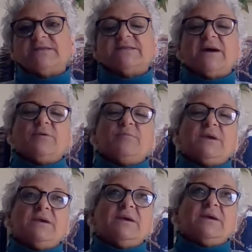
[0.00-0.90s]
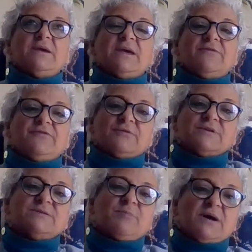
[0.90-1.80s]
That would be if your
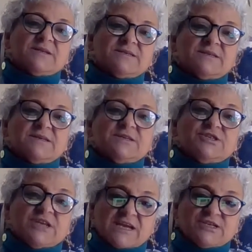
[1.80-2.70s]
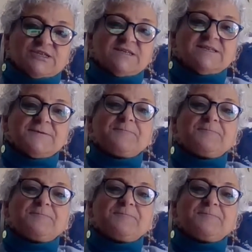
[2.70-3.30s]
response changes,